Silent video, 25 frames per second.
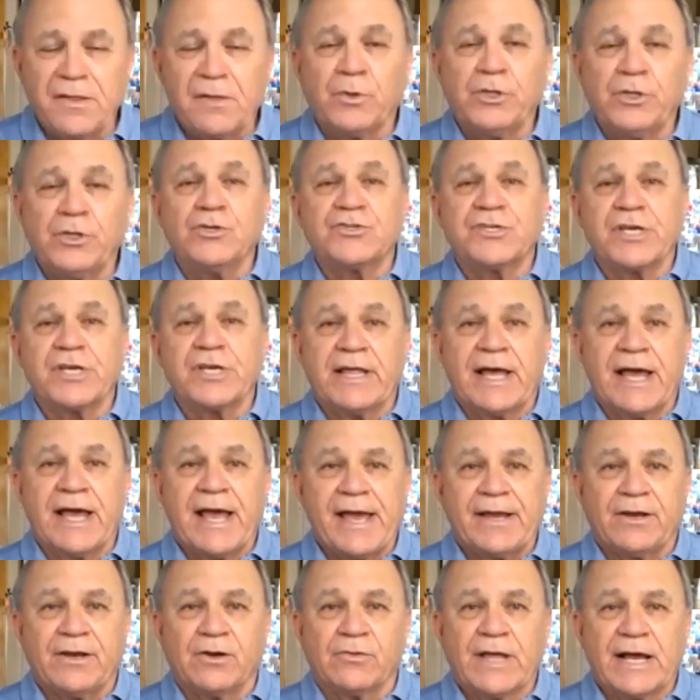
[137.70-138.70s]
when you say the
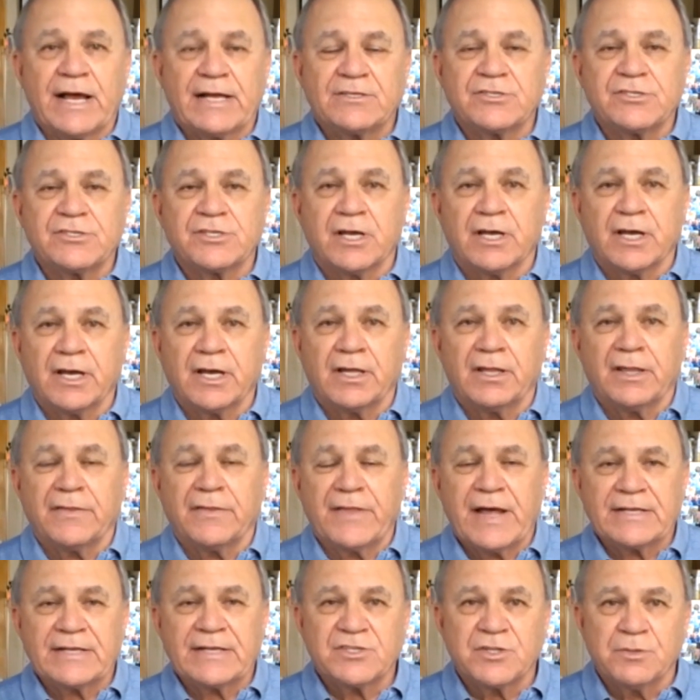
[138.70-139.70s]
hangar, that's
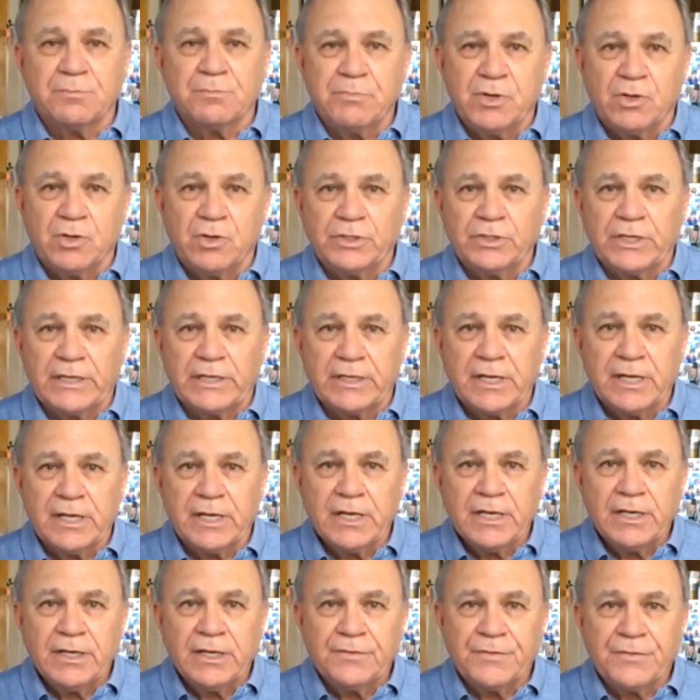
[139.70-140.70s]
the building
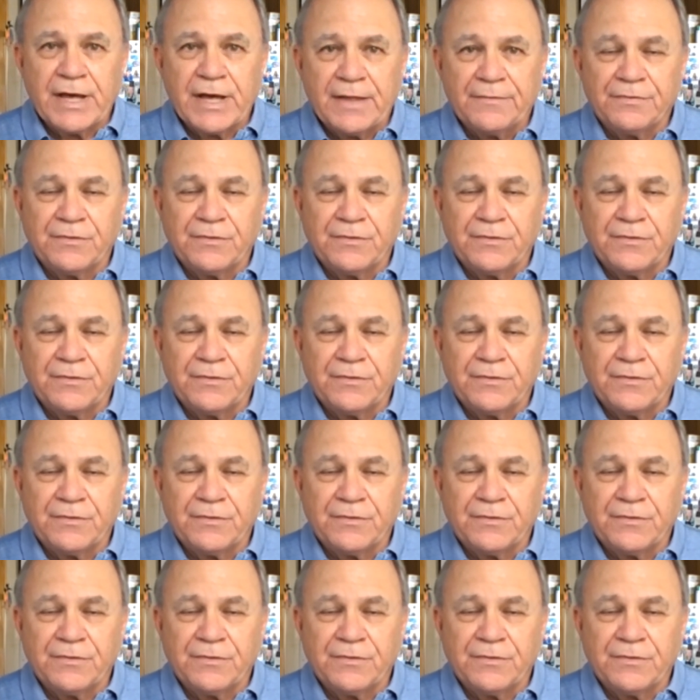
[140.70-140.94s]
that